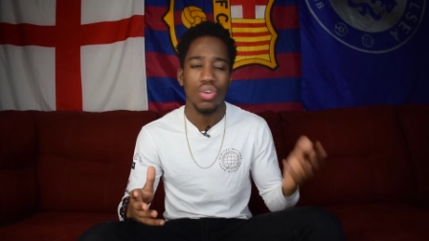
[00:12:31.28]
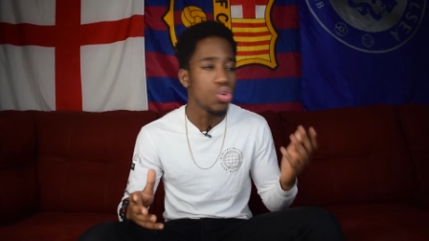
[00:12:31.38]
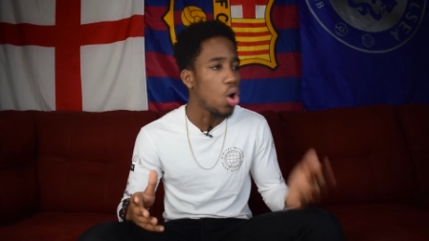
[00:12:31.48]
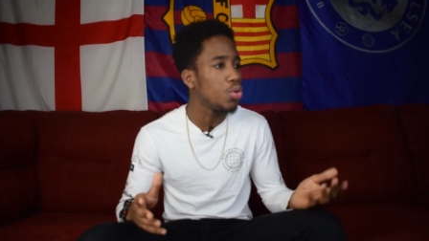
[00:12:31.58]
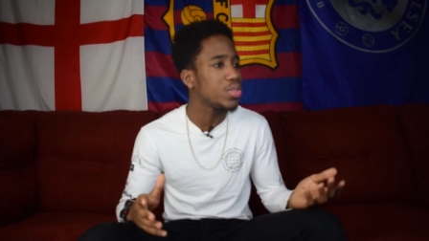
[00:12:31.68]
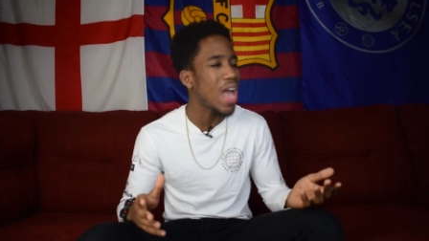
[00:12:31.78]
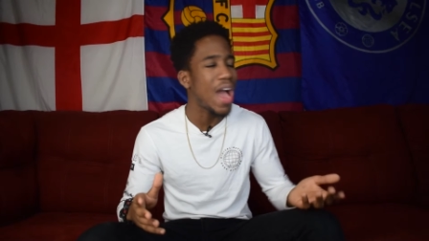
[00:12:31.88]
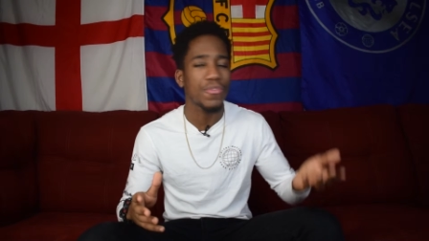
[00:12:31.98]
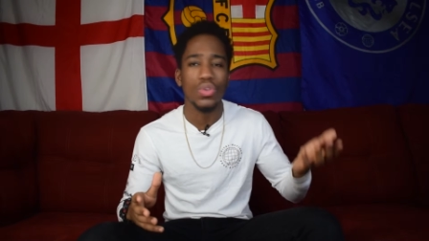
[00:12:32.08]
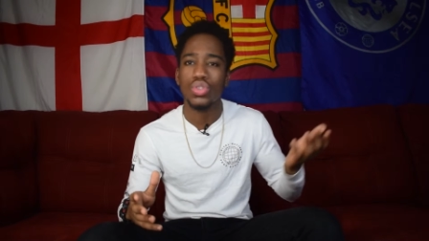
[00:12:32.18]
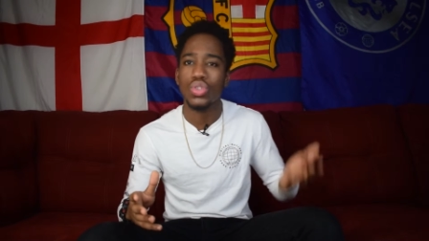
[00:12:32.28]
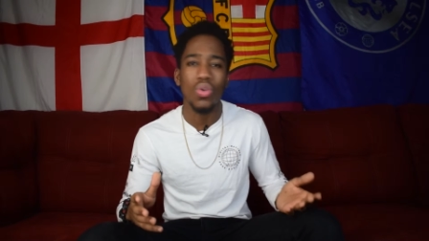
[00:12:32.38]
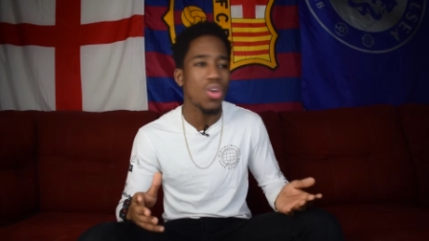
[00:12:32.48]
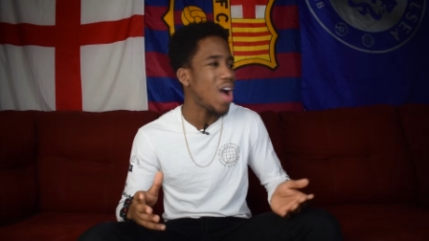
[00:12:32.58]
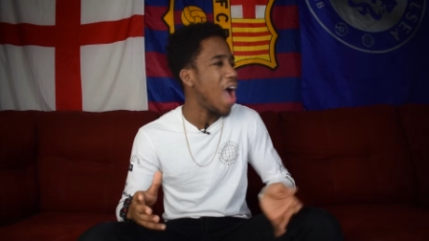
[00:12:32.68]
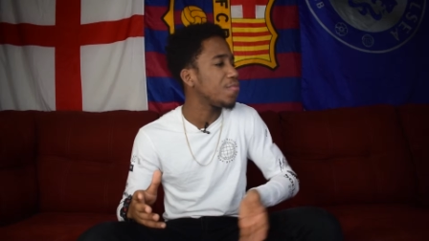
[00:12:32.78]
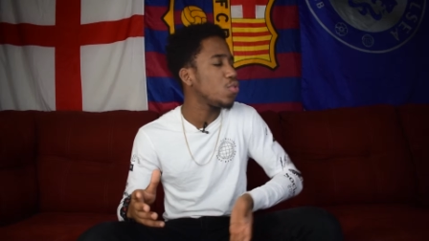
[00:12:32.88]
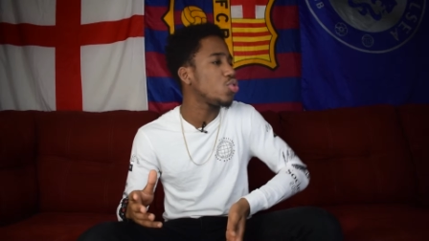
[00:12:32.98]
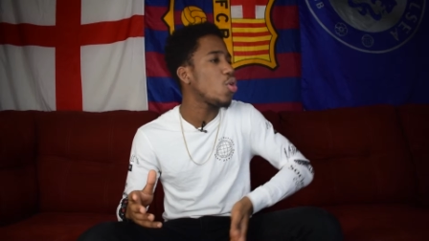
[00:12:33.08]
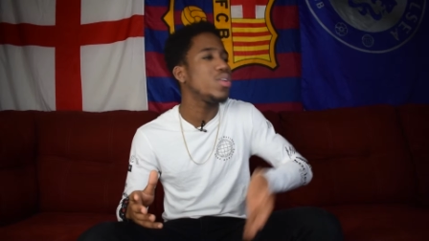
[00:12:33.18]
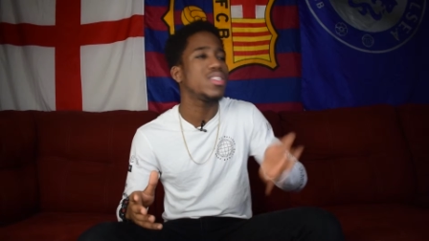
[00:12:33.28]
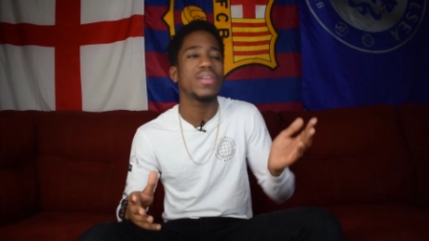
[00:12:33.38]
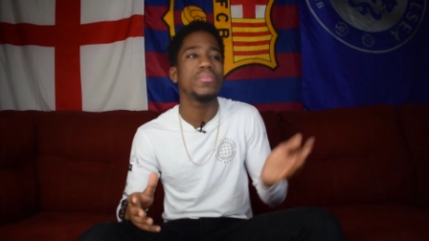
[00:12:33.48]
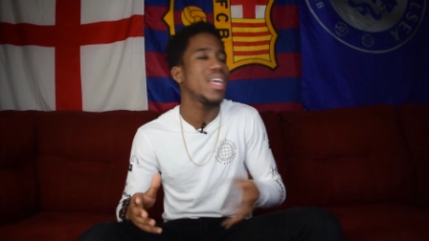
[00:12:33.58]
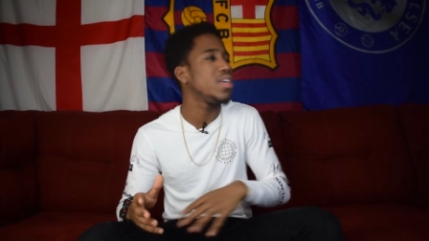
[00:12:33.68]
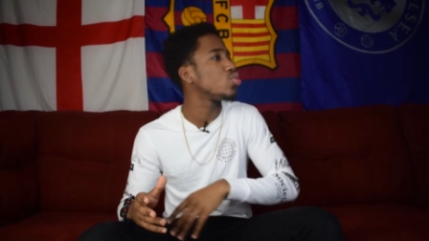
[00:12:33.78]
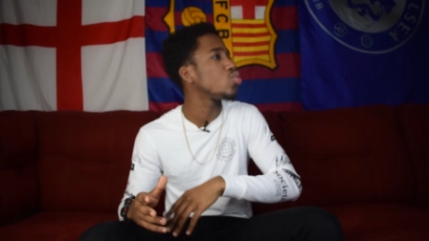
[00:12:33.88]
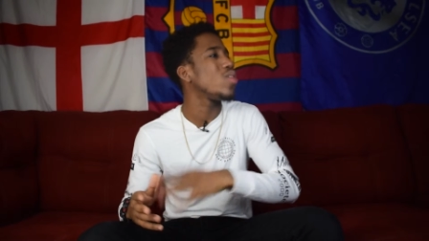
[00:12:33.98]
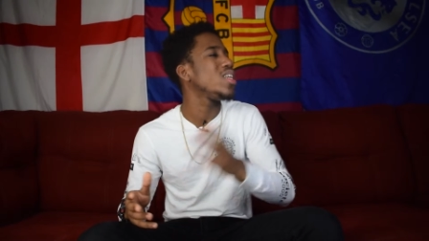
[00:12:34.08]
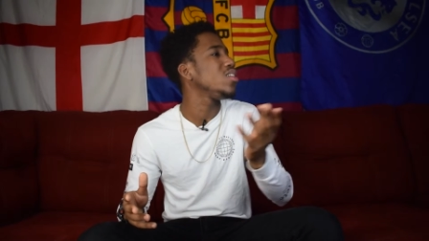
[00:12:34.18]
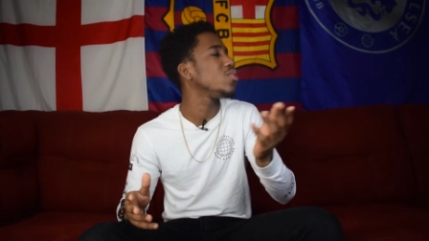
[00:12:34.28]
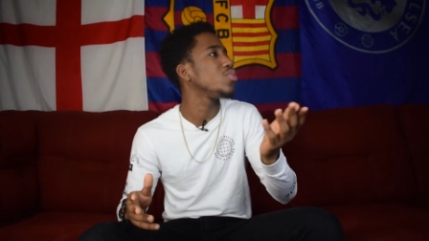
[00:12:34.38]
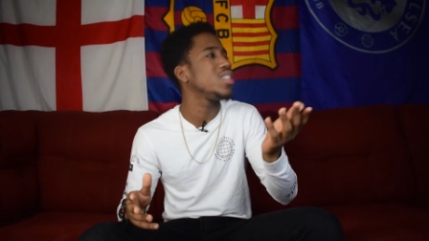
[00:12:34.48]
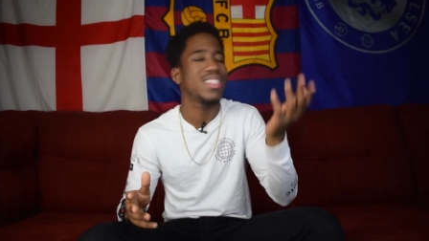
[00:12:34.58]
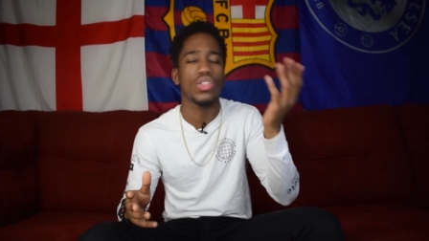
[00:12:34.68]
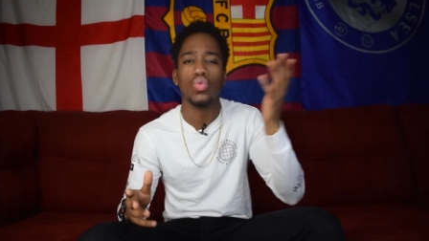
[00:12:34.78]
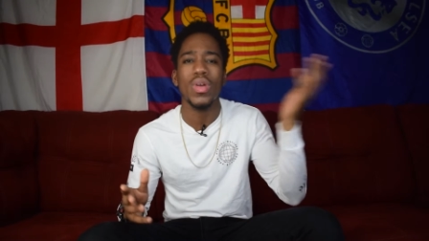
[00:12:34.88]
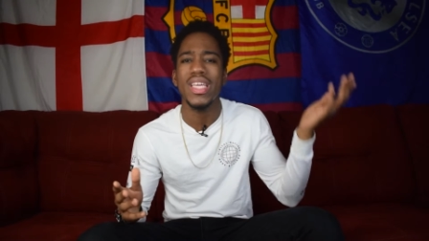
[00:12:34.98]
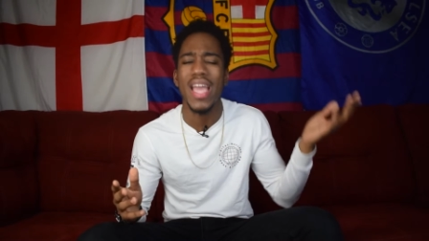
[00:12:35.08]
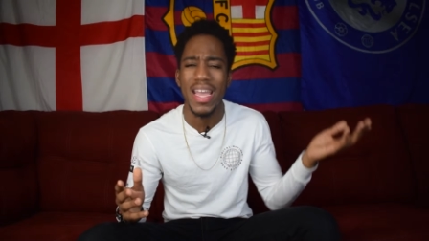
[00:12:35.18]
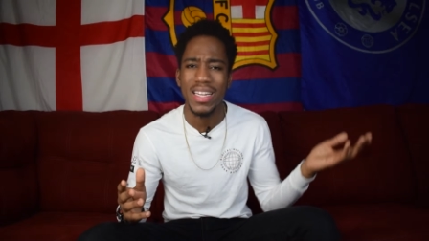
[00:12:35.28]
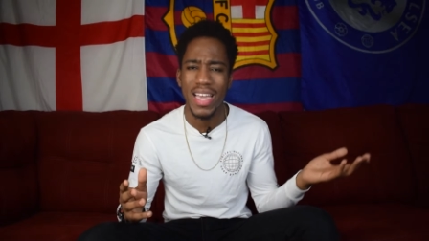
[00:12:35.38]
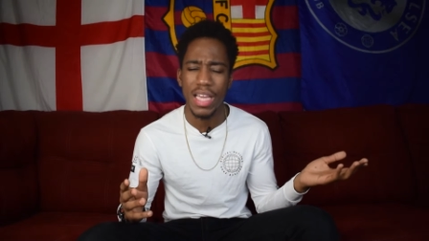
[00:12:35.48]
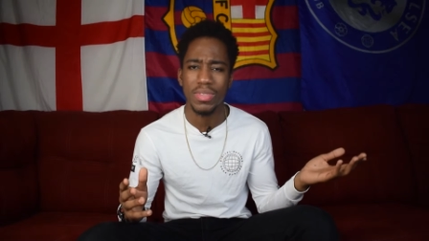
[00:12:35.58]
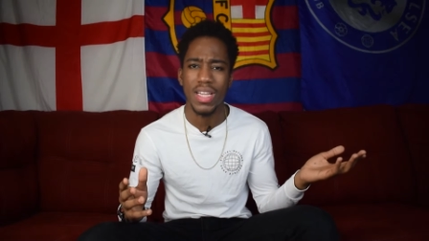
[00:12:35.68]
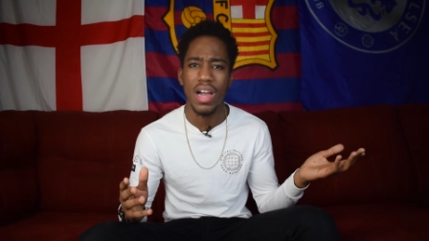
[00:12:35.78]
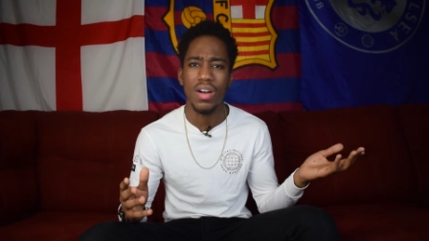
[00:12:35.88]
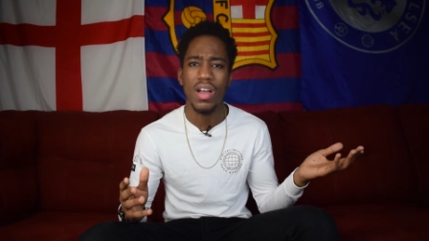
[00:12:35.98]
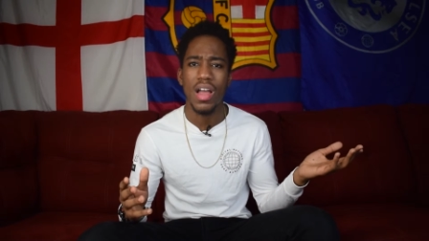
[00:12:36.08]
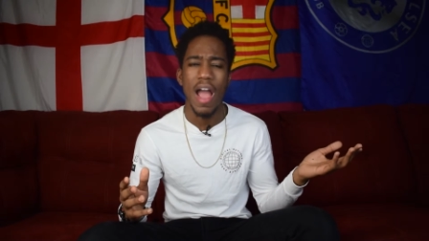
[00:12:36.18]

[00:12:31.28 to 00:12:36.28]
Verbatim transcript: goals after so long, after thirty something games, twenty, what is it, twenty-eight games now?